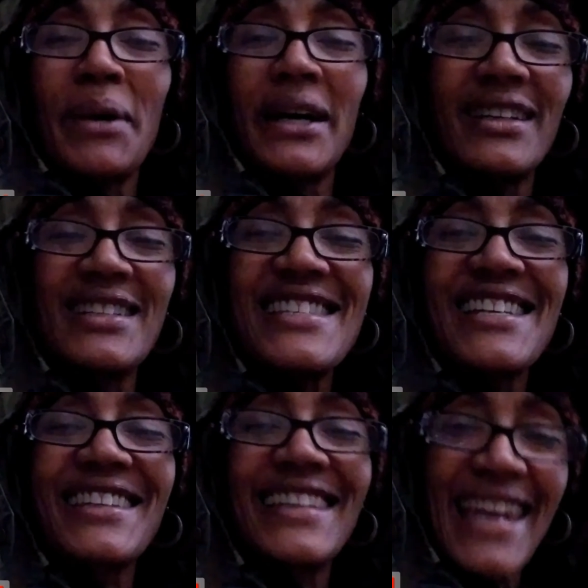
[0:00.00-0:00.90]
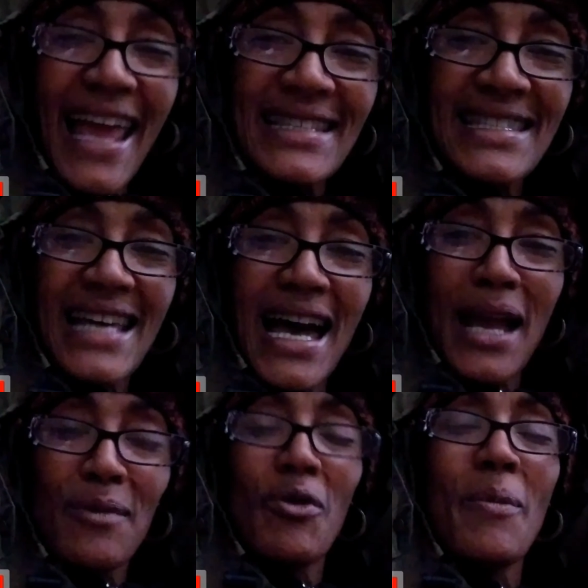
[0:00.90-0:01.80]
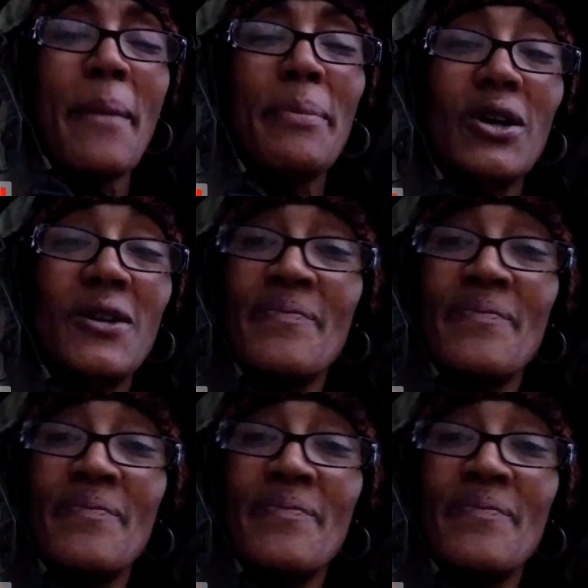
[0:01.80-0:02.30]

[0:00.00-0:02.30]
But until the next time, remember,